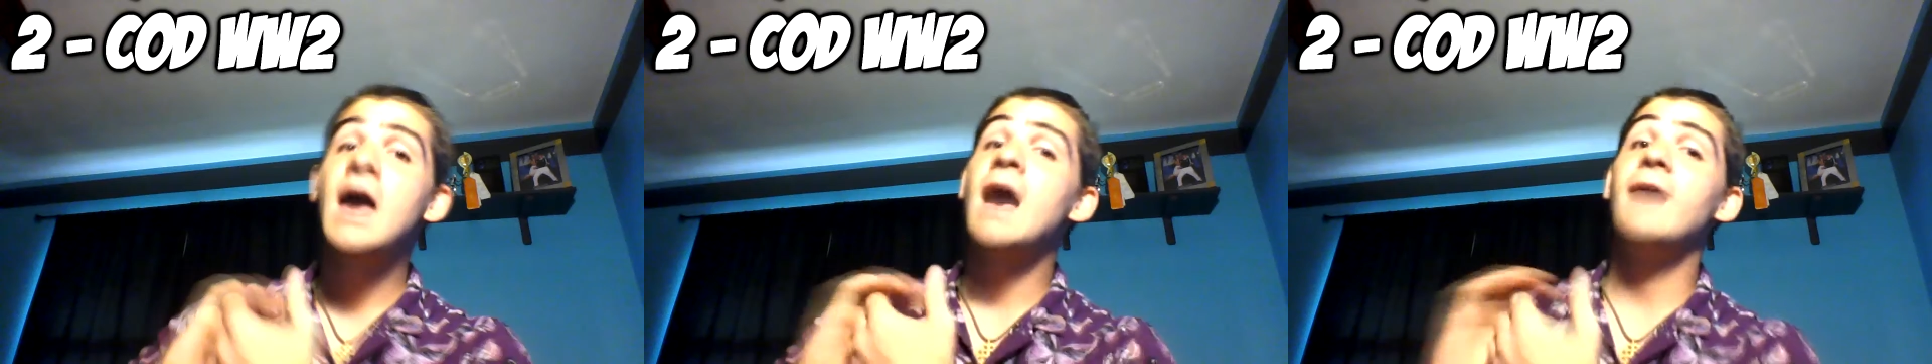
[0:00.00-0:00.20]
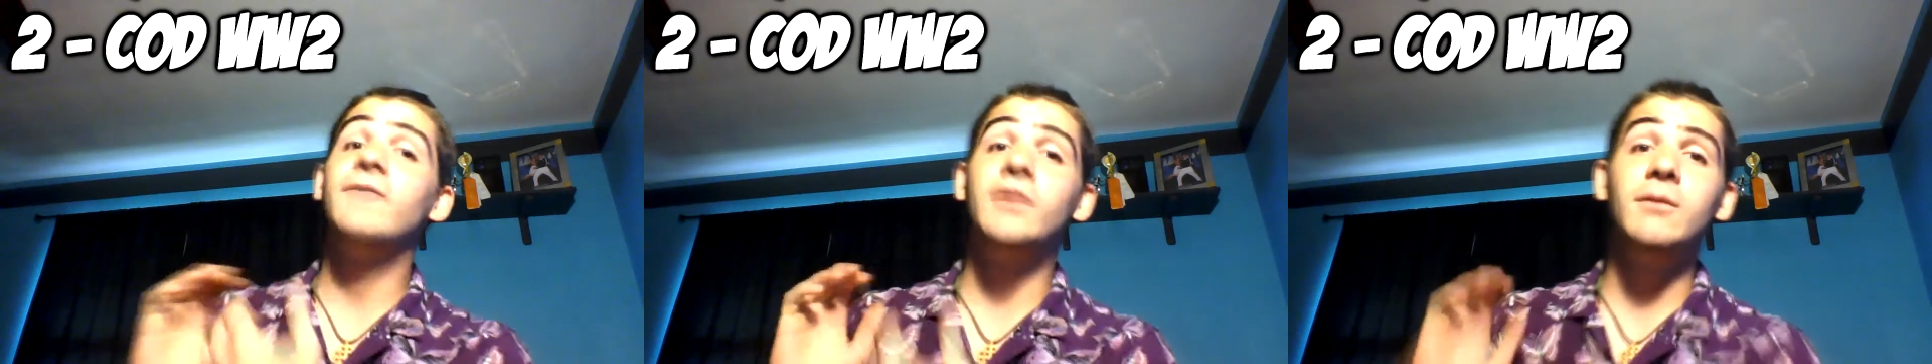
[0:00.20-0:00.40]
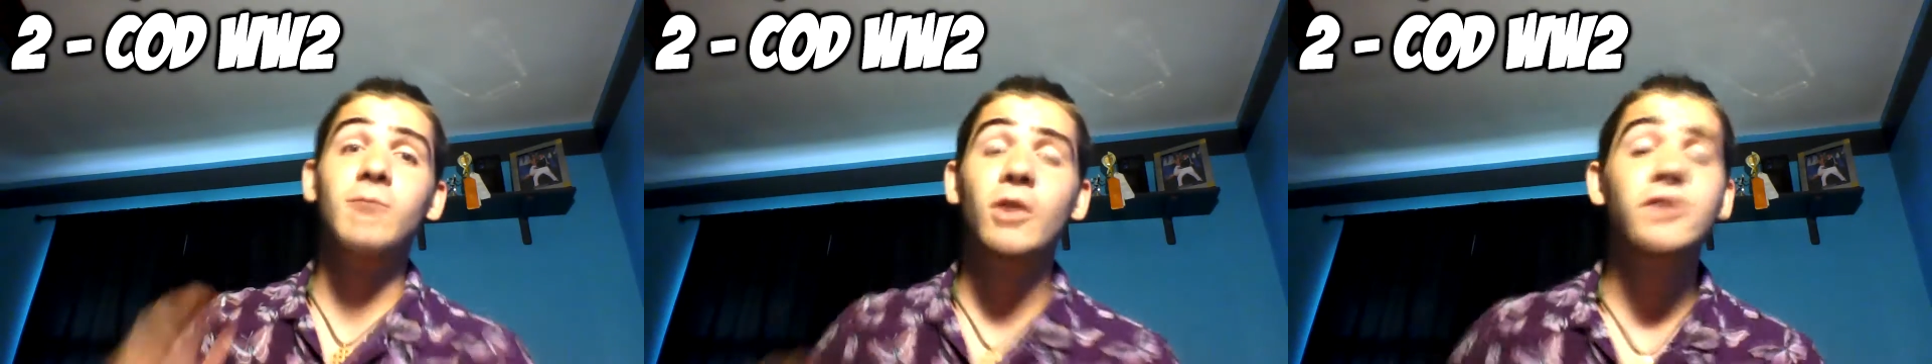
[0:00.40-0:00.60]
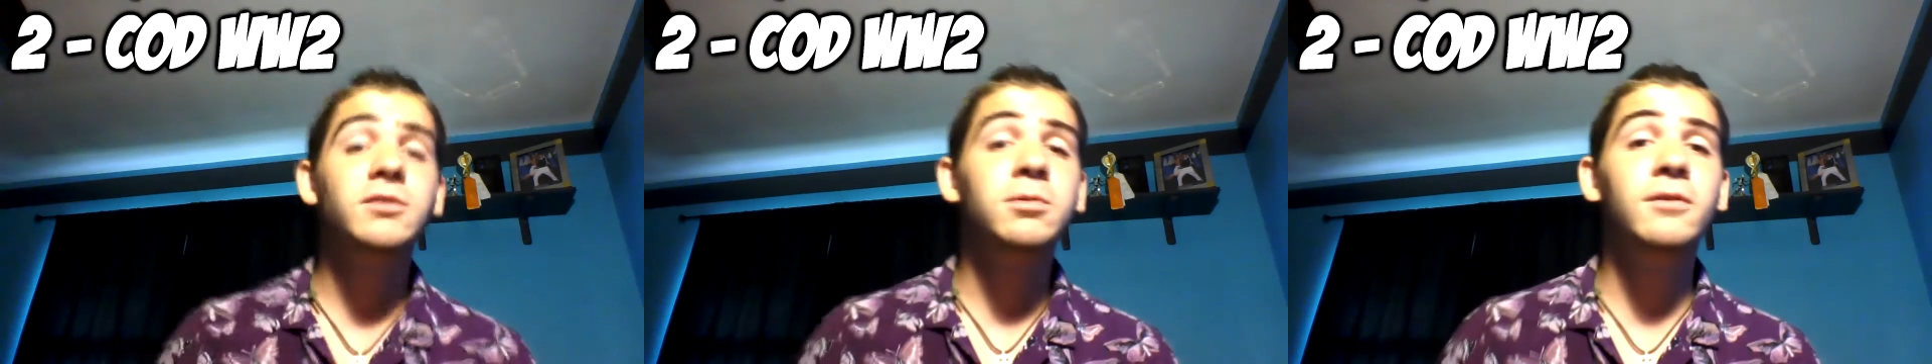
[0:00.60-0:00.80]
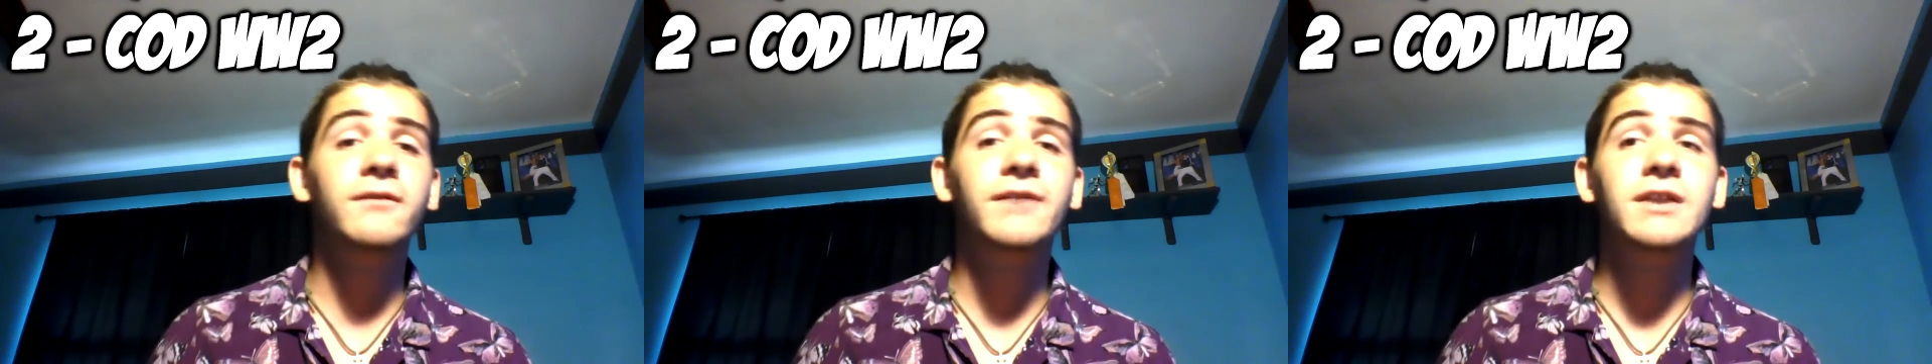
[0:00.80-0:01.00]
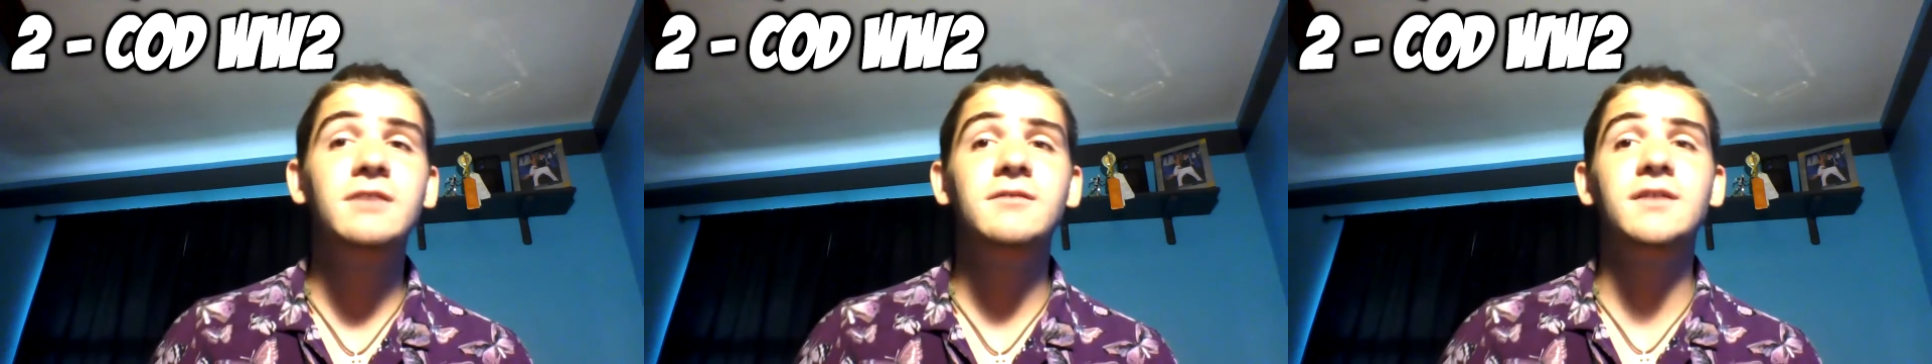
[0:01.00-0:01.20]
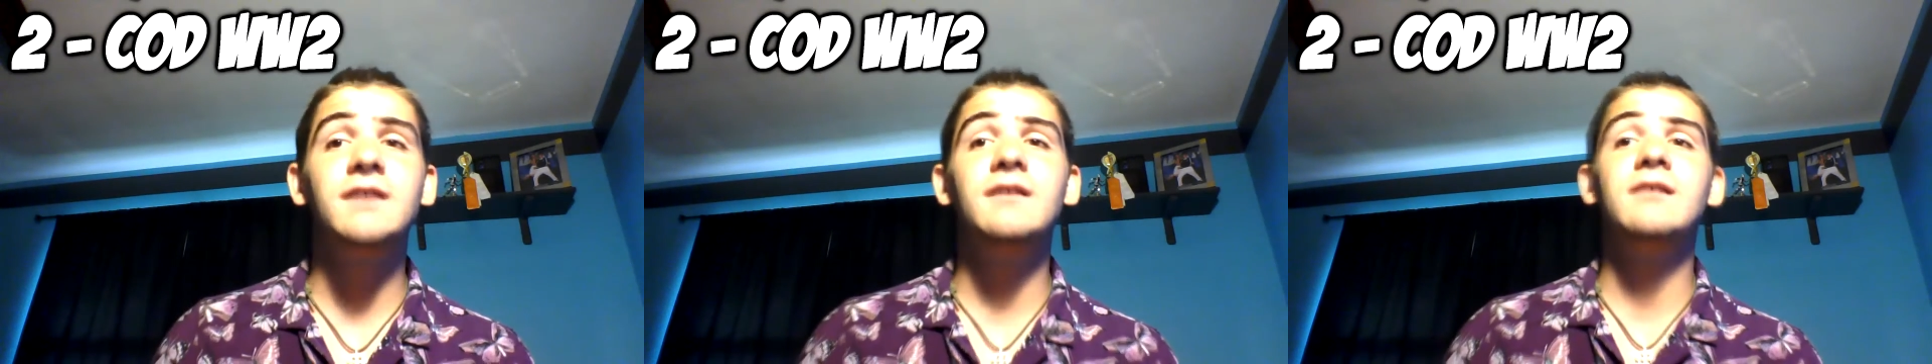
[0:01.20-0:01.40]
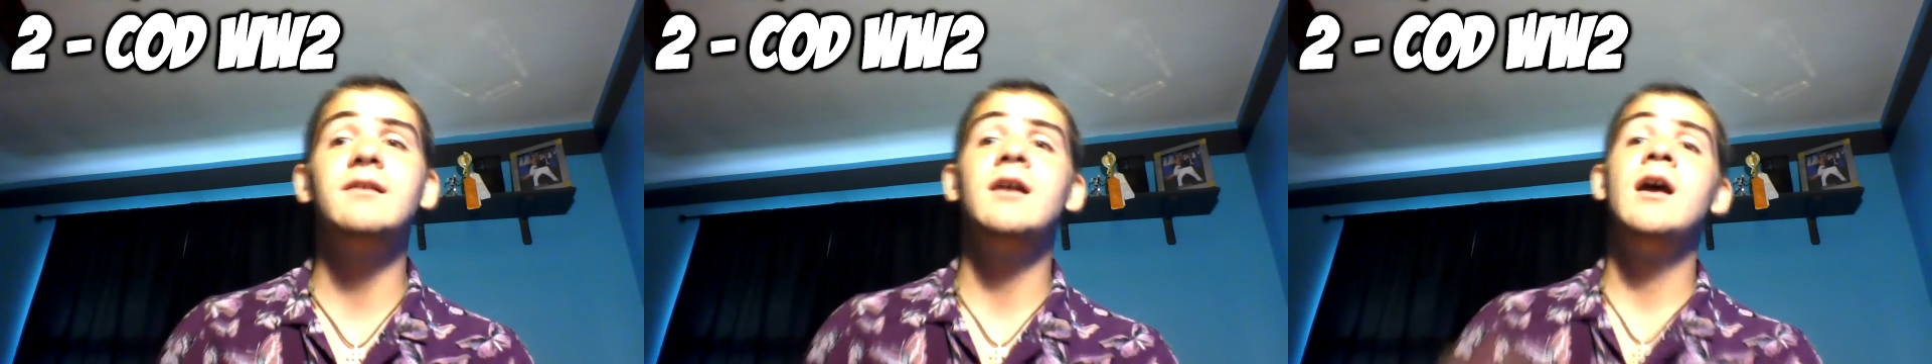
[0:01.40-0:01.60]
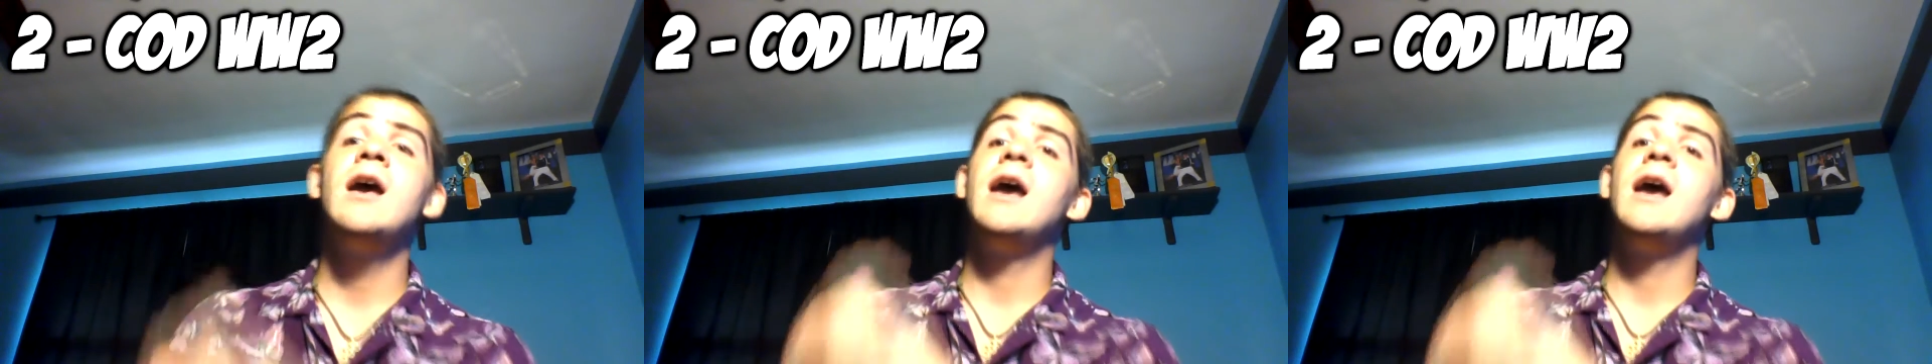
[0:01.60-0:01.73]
I've done multiple videos on this,